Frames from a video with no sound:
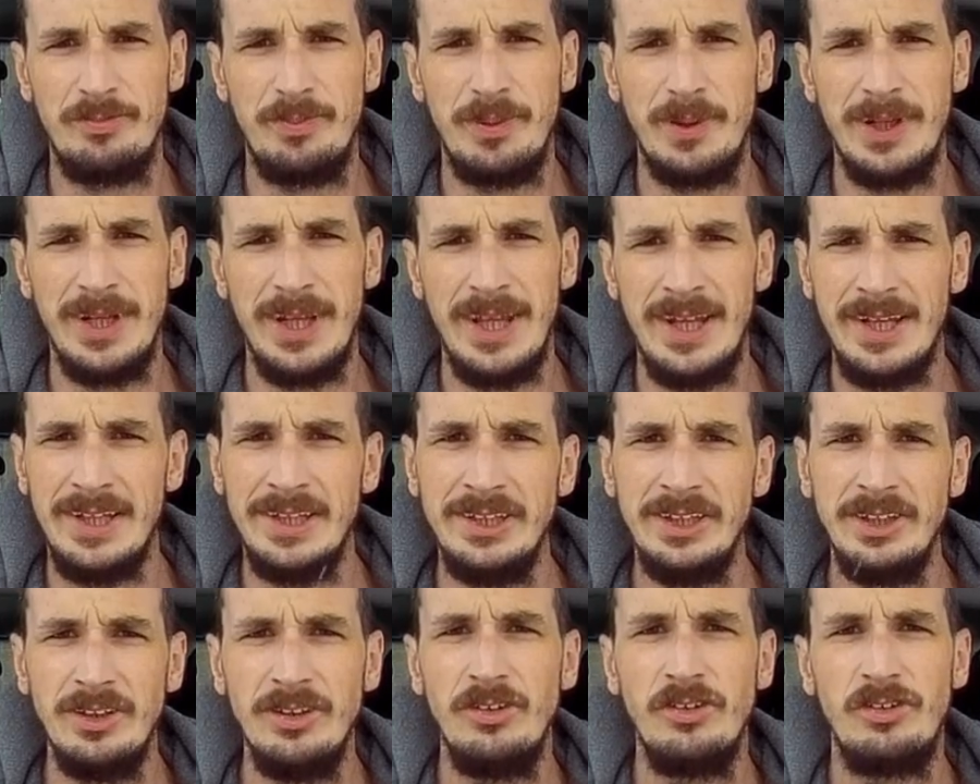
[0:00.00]
put in
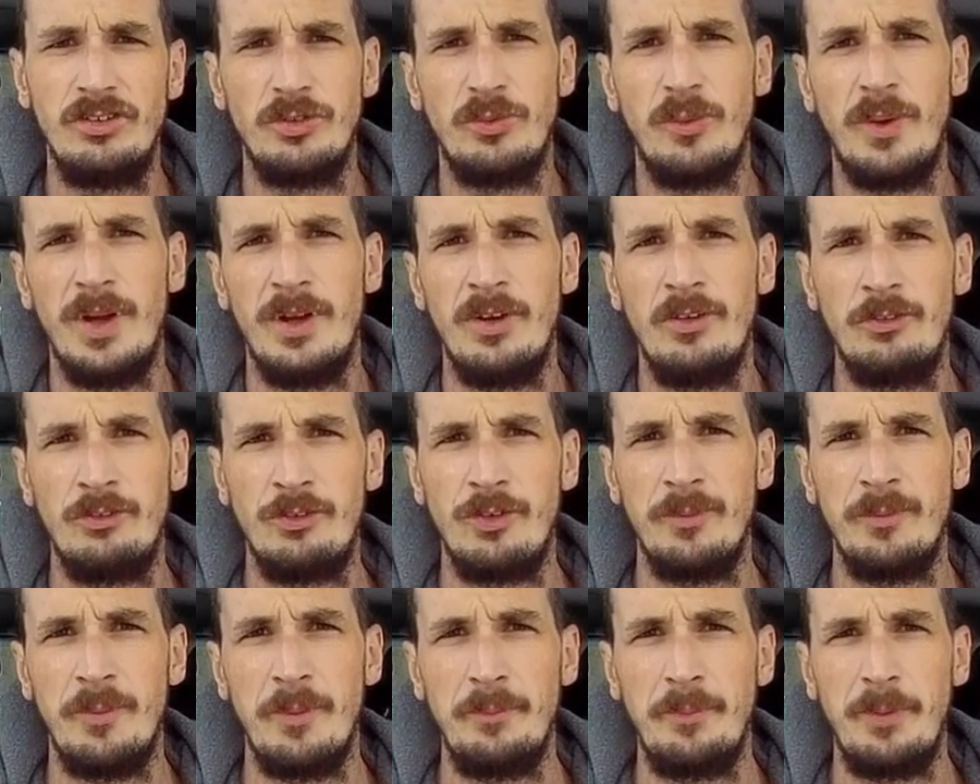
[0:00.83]
used ones
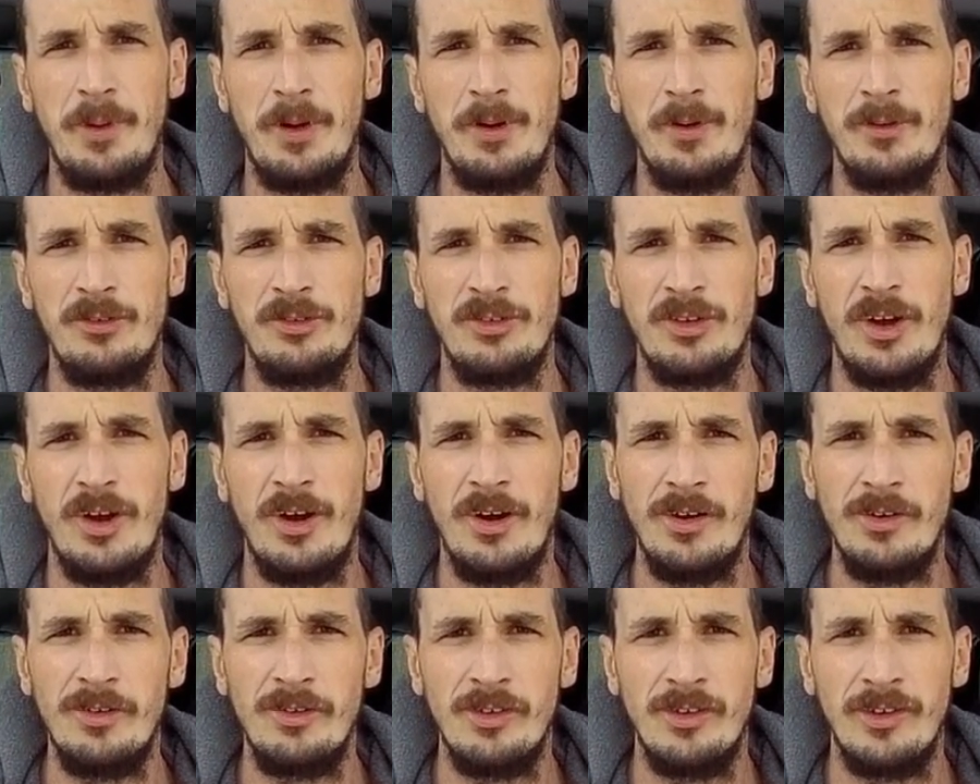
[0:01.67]
from a parts
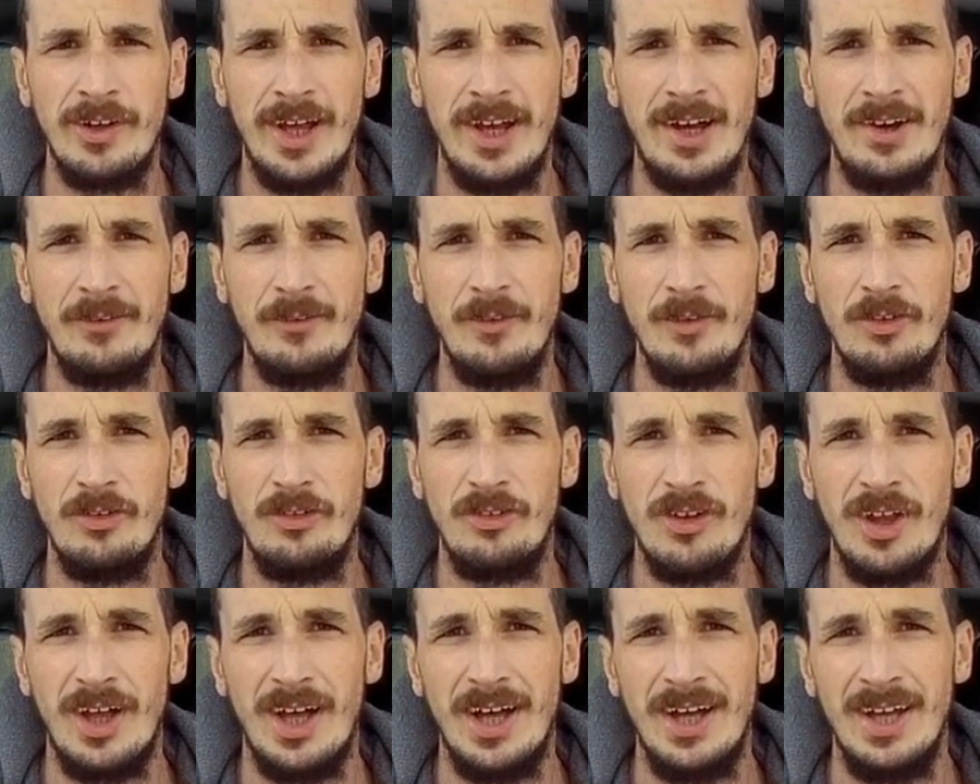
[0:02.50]
car, so that was
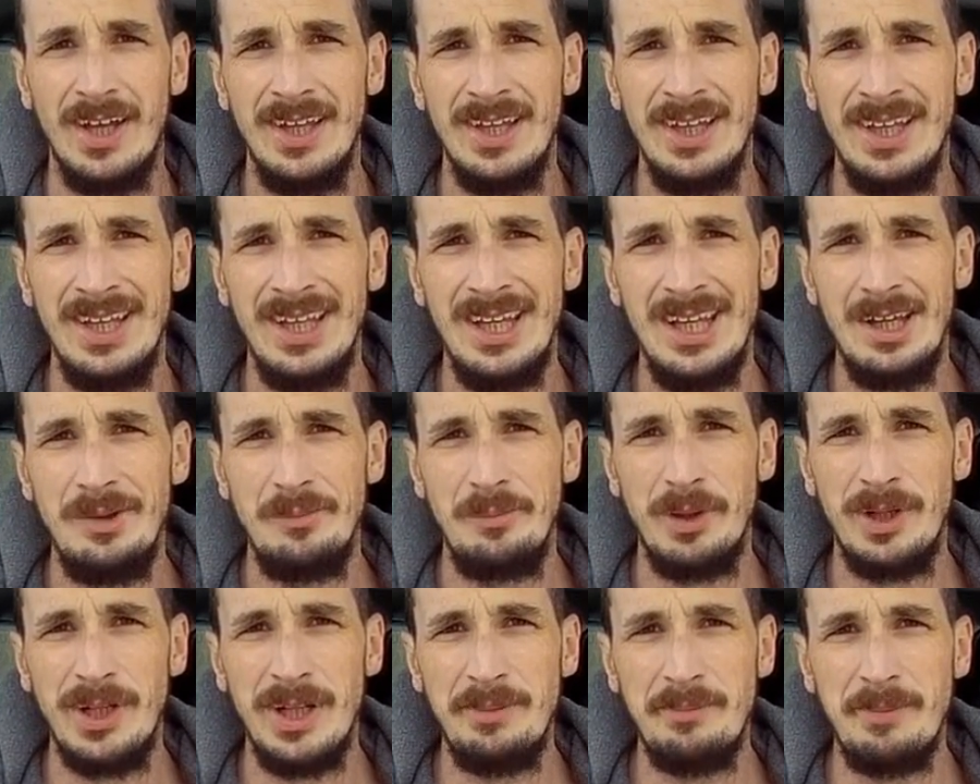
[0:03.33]

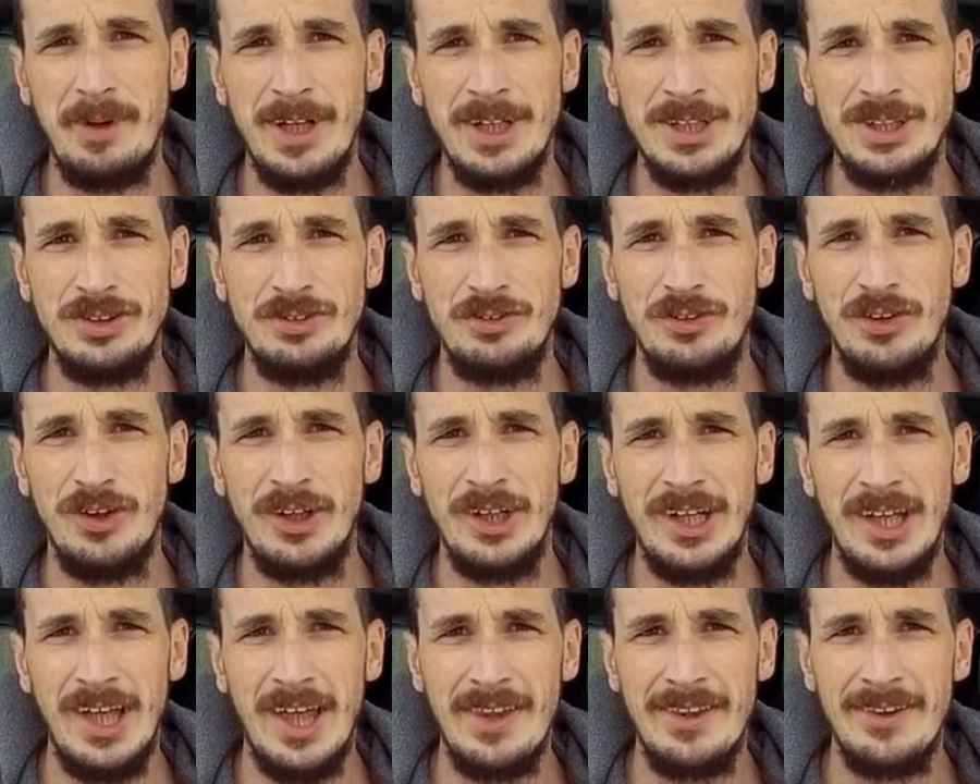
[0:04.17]
pretty much
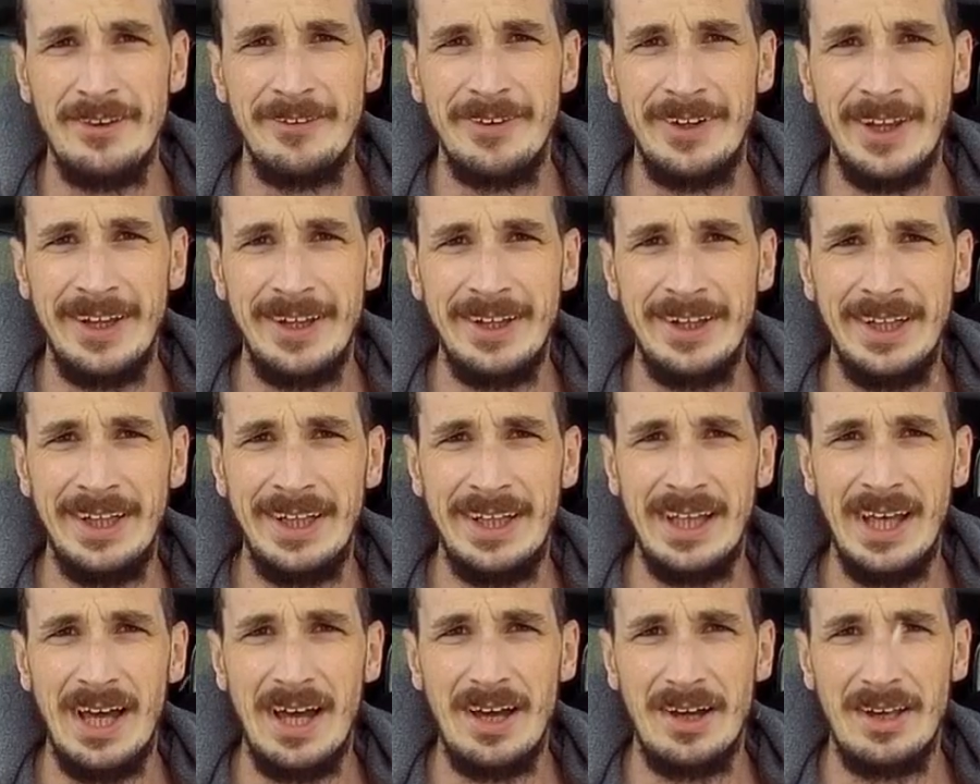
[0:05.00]
free other than
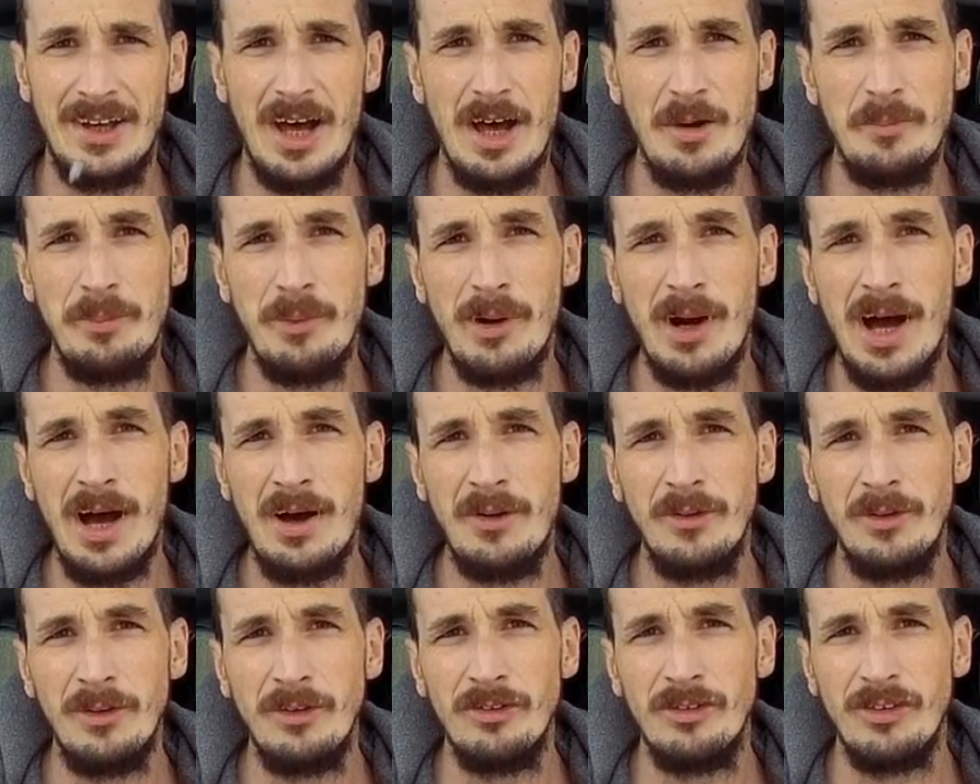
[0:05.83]
the couple
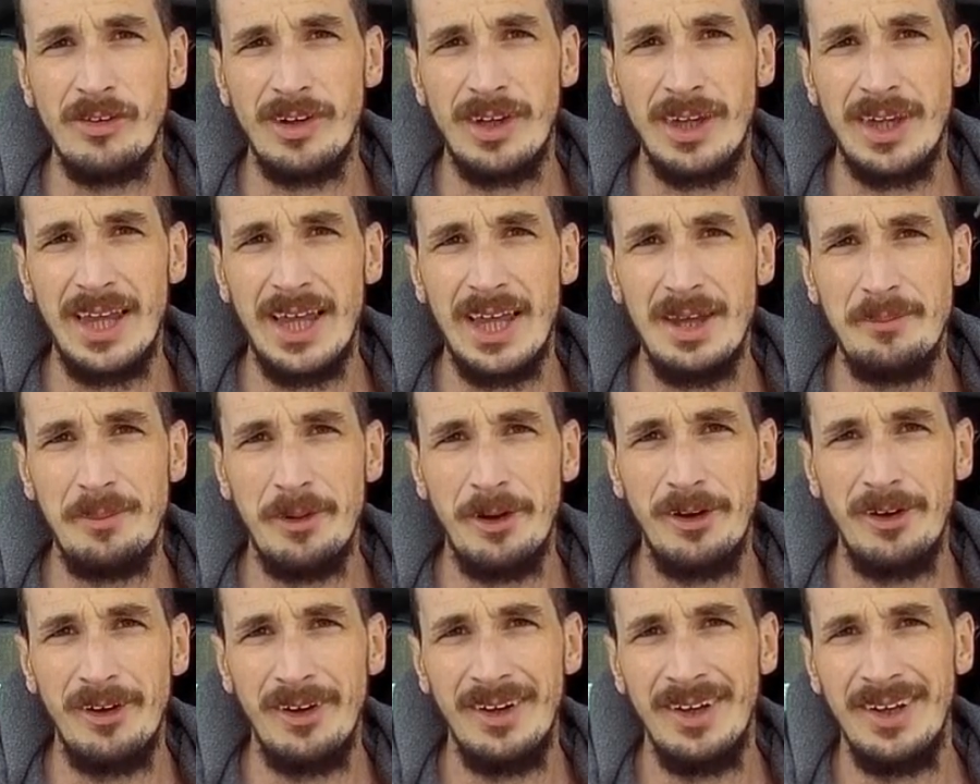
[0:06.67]
hours of
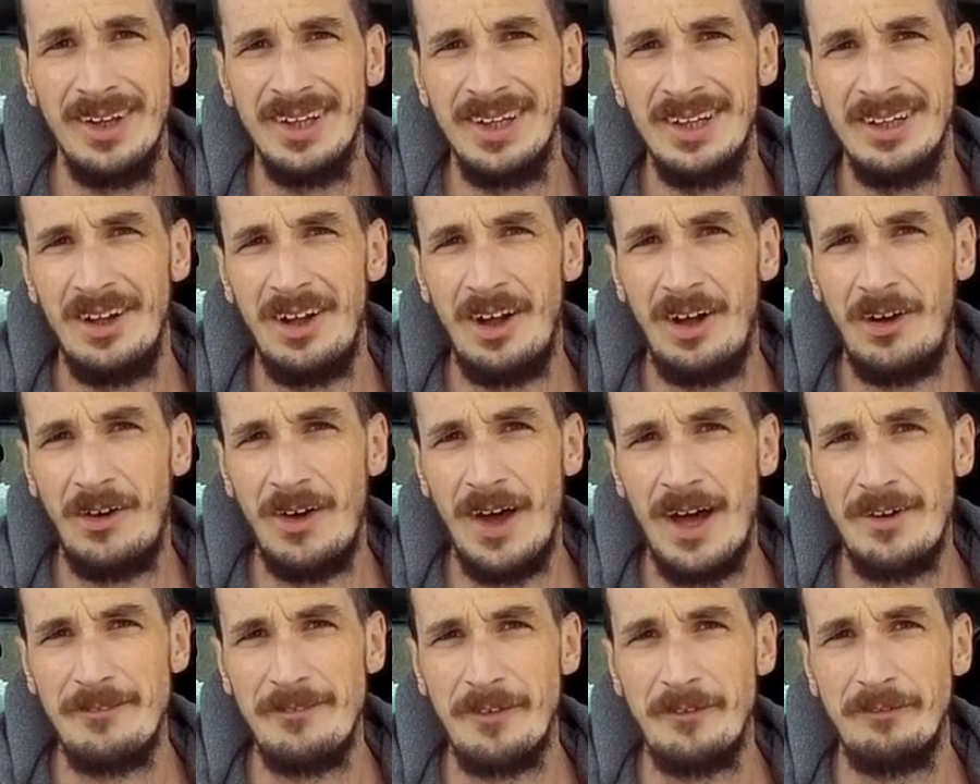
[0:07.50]
labor. I'll
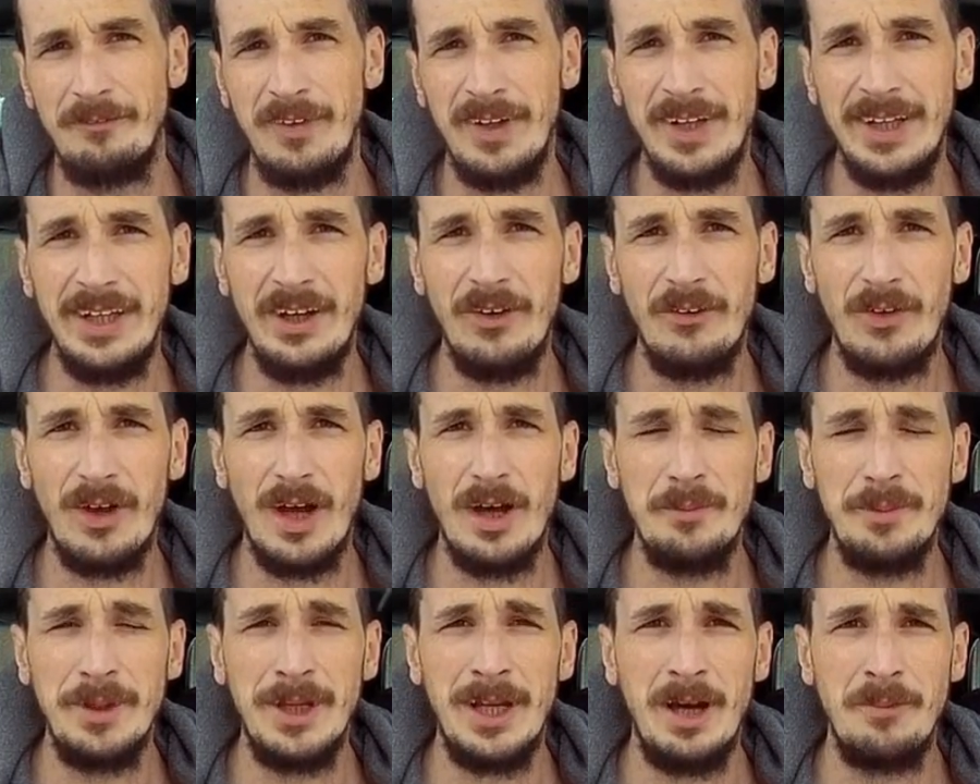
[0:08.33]
have a video
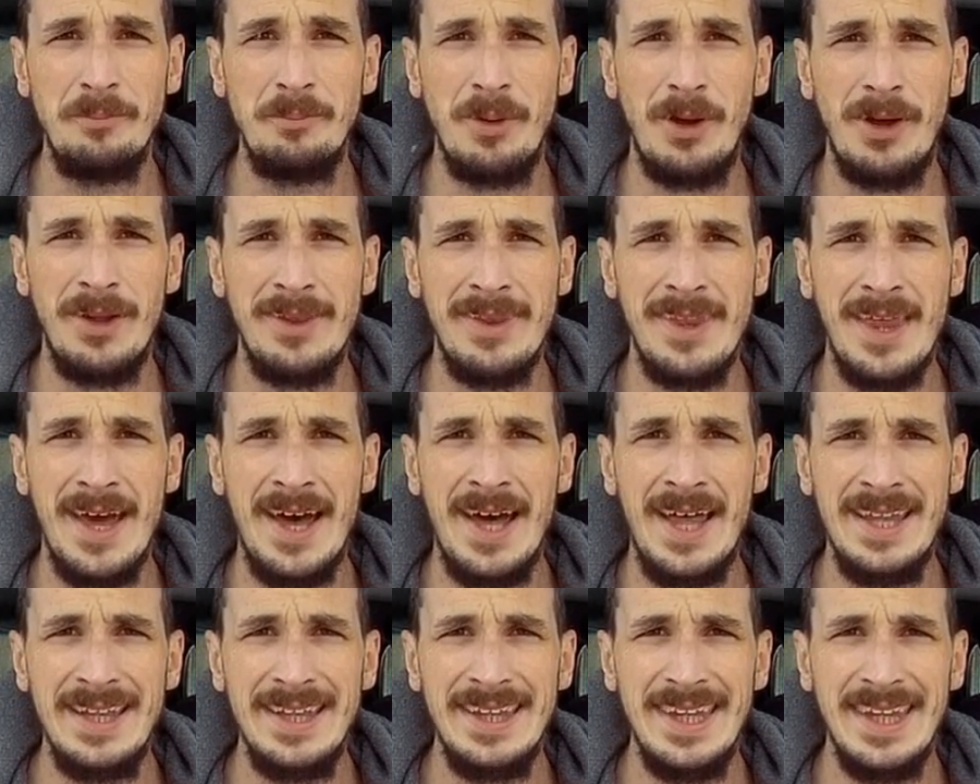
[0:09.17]
coming up on that.